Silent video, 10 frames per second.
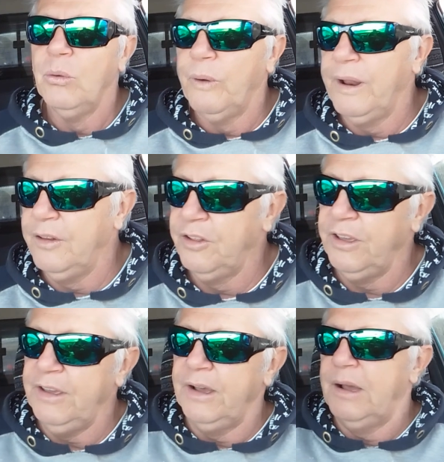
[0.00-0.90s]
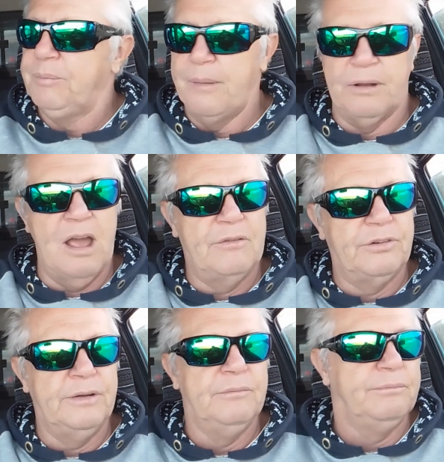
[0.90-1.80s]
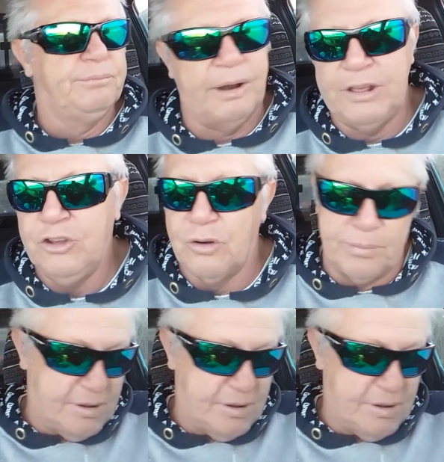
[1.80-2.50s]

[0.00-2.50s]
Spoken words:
when the people over in bloody Europe